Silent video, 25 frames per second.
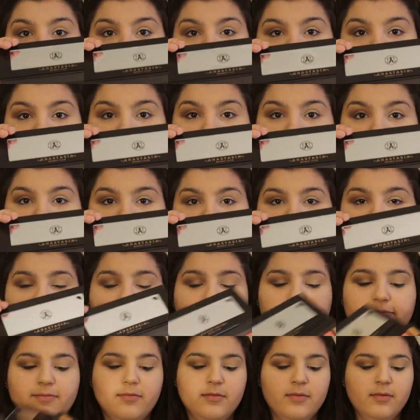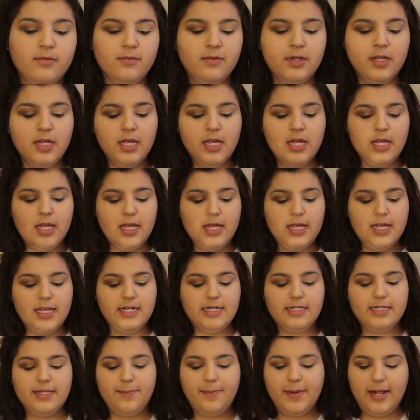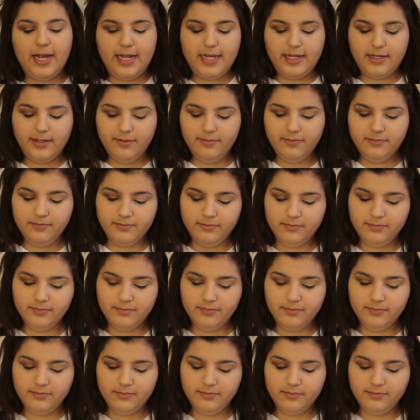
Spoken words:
dark brown shade in the palette.